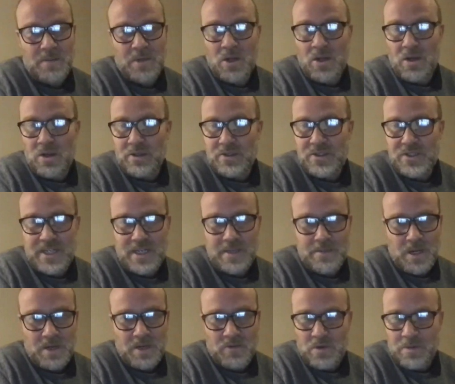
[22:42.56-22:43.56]
along, sit in
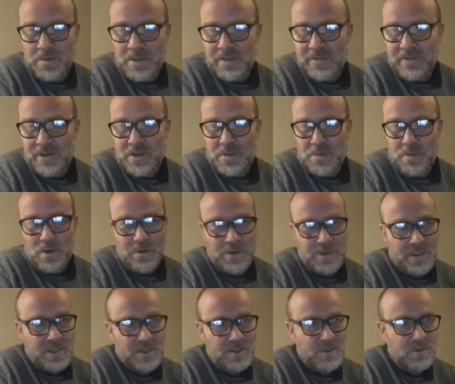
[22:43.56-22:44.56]
my room, and they've only
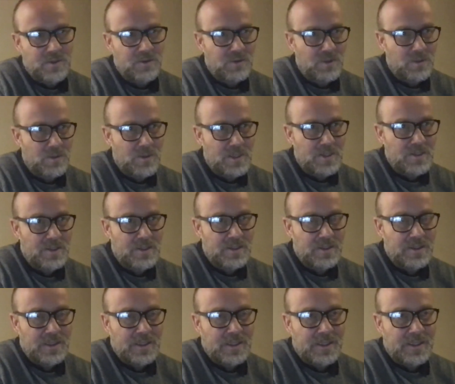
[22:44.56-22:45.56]
broken it 2-3 weeks. And
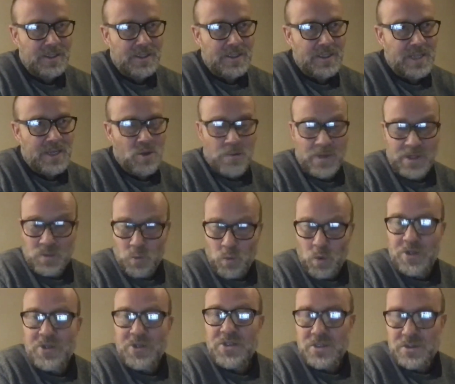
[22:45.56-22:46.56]
they almost
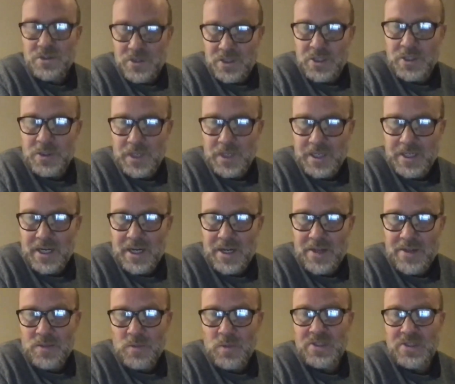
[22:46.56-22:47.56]
want you to do it. And I
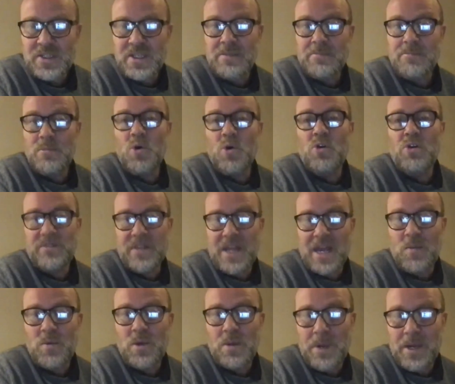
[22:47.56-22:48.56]
think we're seeing more of
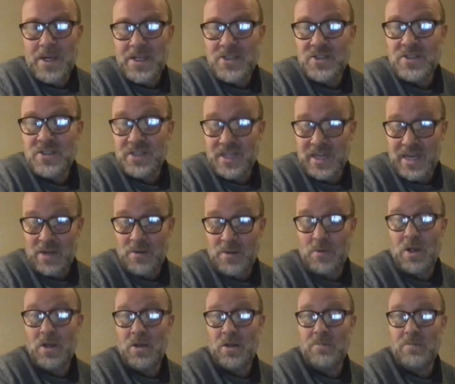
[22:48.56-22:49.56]
that, where patients are
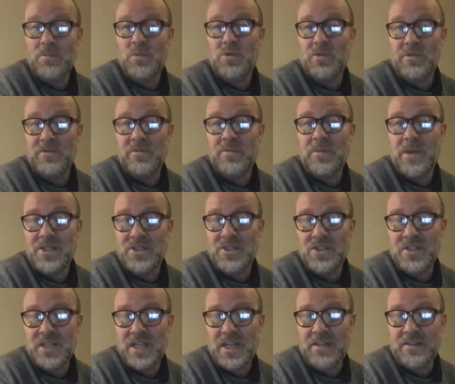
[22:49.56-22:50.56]
now, a lot more
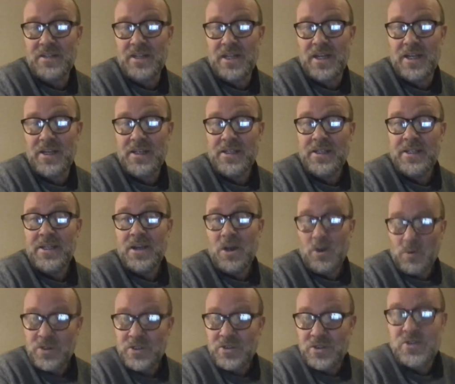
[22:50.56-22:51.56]
information's out there.
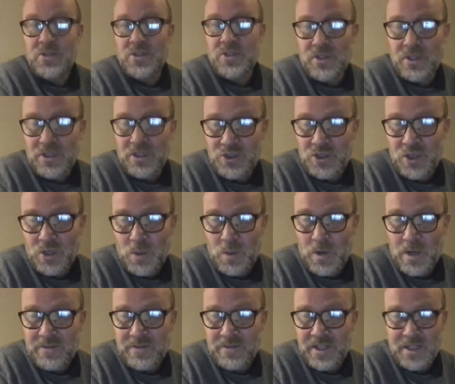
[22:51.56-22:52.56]
Oh, could you just not
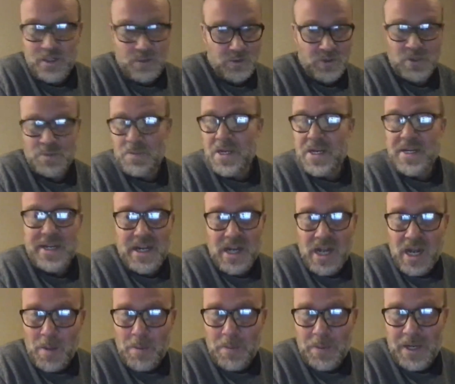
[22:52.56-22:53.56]
shockwave it? It will speed it
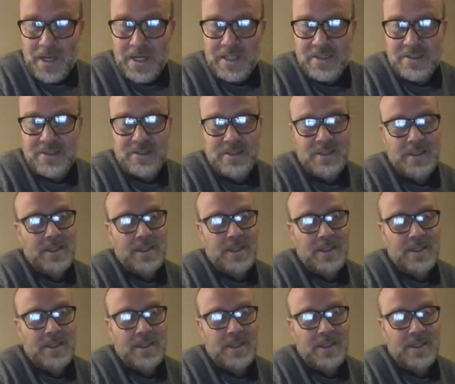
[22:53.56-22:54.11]
up. And it's,